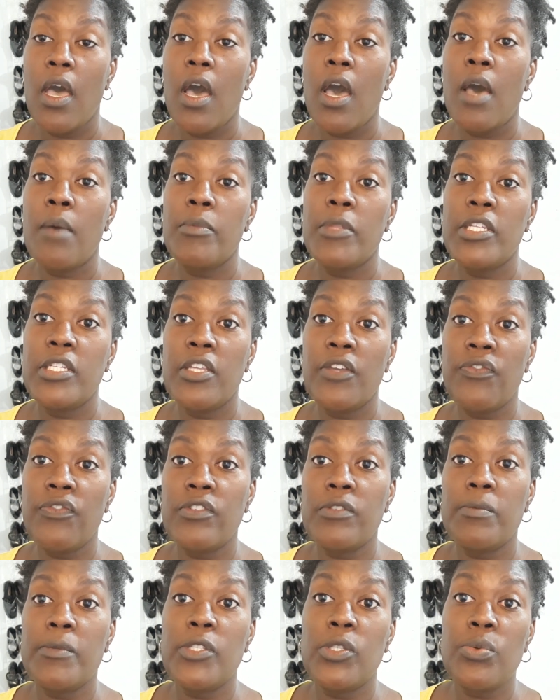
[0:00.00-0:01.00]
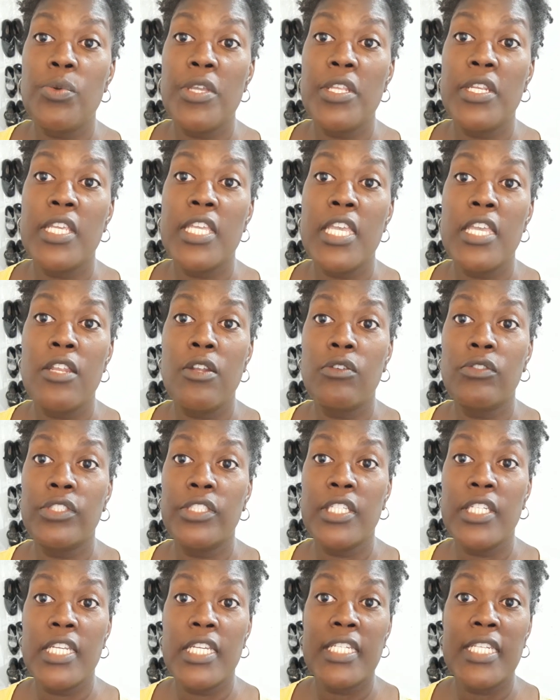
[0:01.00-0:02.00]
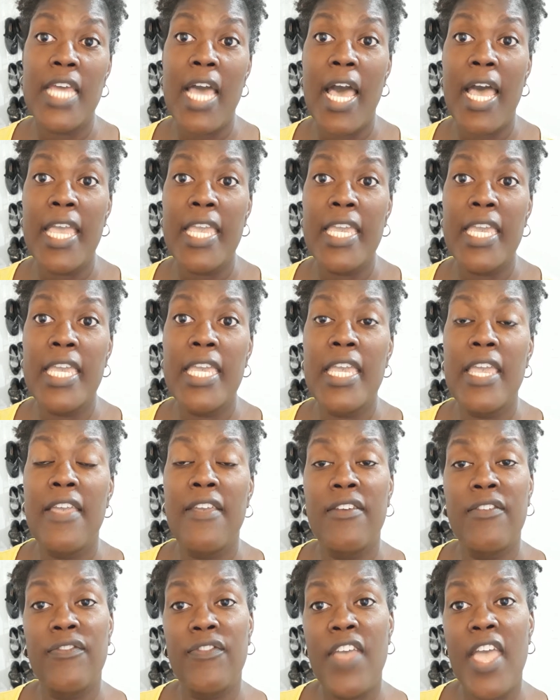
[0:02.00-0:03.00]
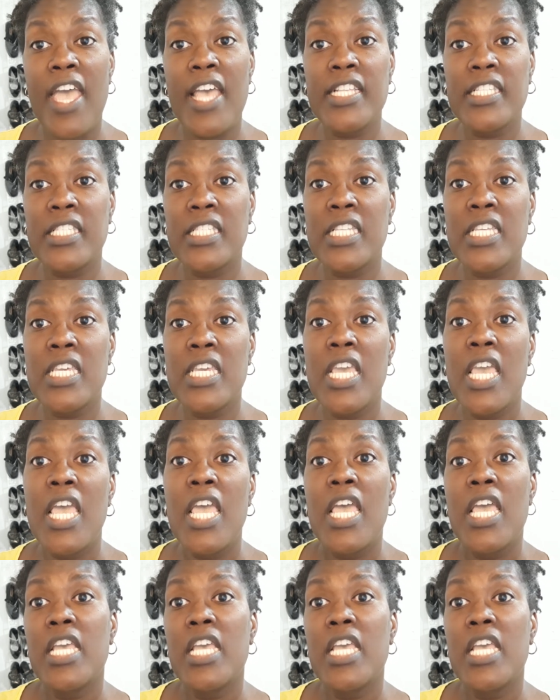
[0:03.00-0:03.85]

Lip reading: The difference between the ketogenic diet and fasting